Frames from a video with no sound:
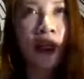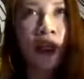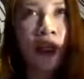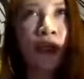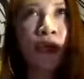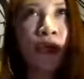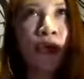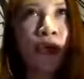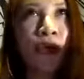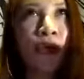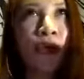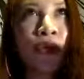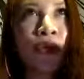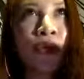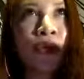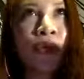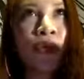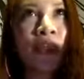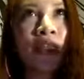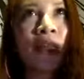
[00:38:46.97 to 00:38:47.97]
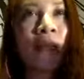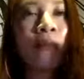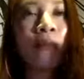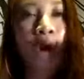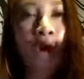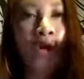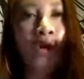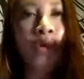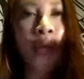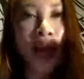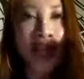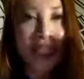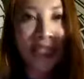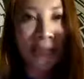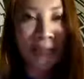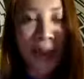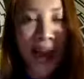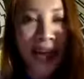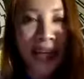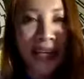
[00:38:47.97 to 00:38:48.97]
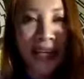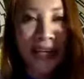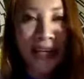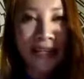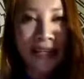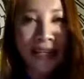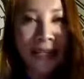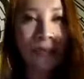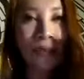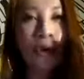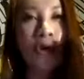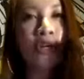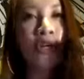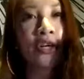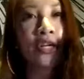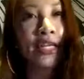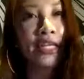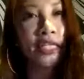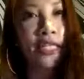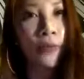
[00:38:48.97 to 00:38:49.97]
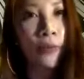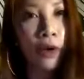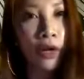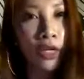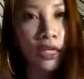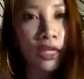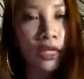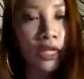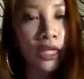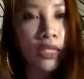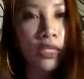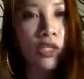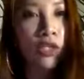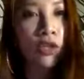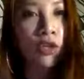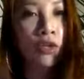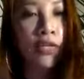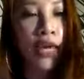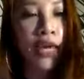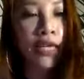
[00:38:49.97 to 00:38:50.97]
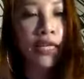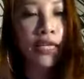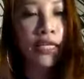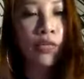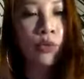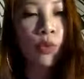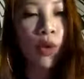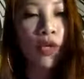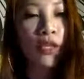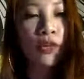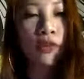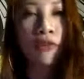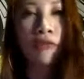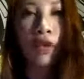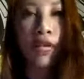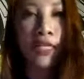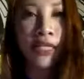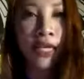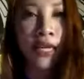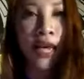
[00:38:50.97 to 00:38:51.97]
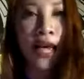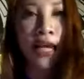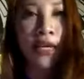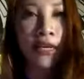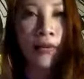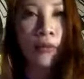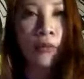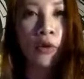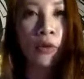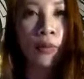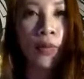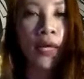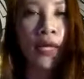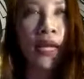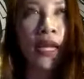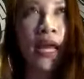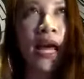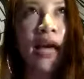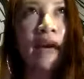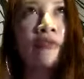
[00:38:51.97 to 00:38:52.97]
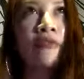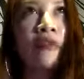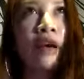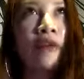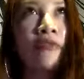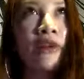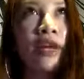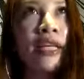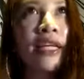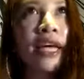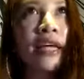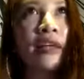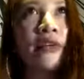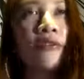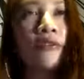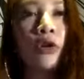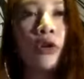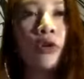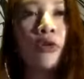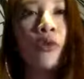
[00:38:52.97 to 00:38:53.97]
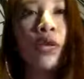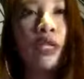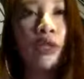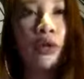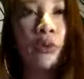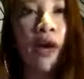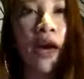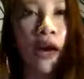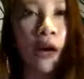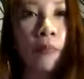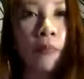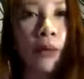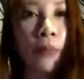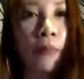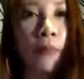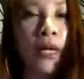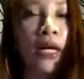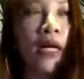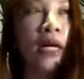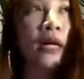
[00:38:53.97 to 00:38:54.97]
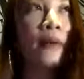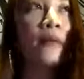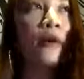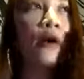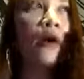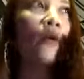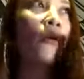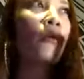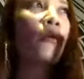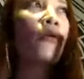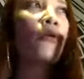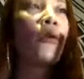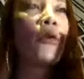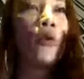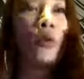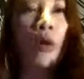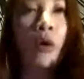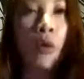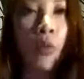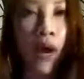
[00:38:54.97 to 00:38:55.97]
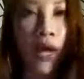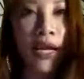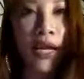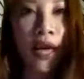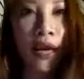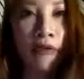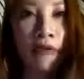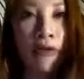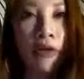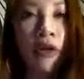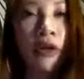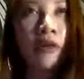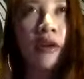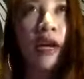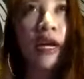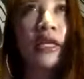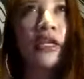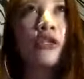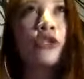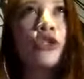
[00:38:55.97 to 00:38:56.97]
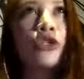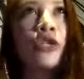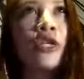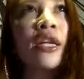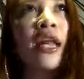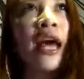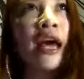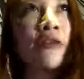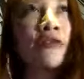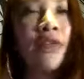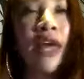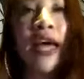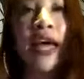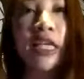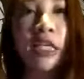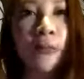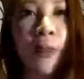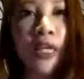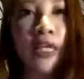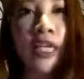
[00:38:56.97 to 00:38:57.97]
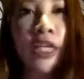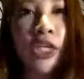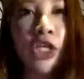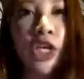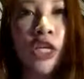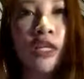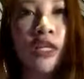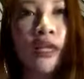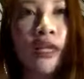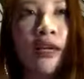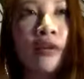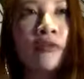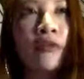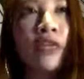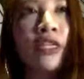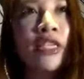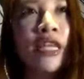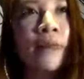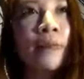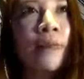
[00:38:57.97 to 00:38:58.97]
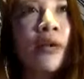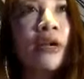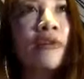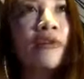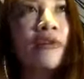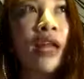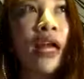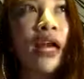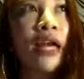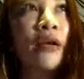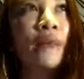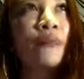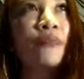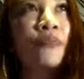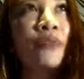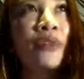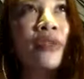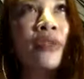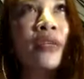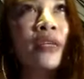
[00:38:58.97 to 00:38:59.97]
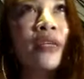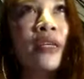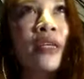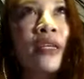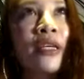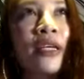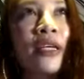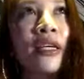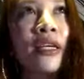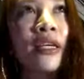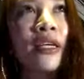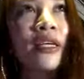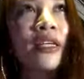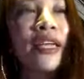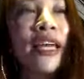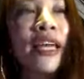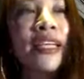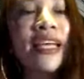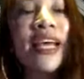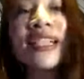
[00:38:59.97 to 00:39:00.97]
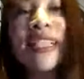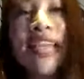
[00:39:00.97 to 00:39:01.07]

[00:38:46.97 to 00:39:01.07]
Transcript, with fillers: you the more you expect, the more you're disappointed. So that is what you're facing at the moment. I, I find that if you when you help people or, or or whatever, right, you shouldn't have the expectation. For example, if like yes,